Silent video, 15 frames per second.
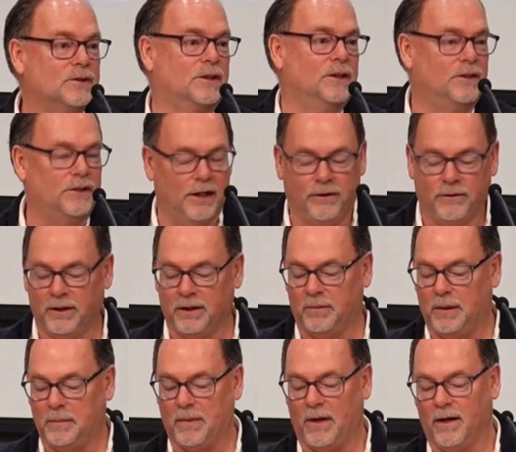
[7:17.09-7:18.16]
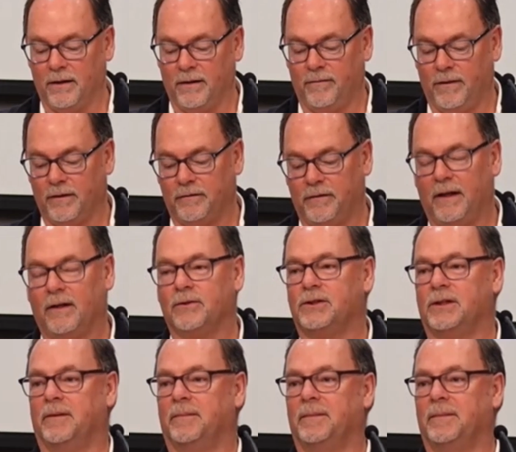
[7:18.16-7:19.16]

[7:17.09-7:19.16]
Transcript: continuing to be part of their fellowship.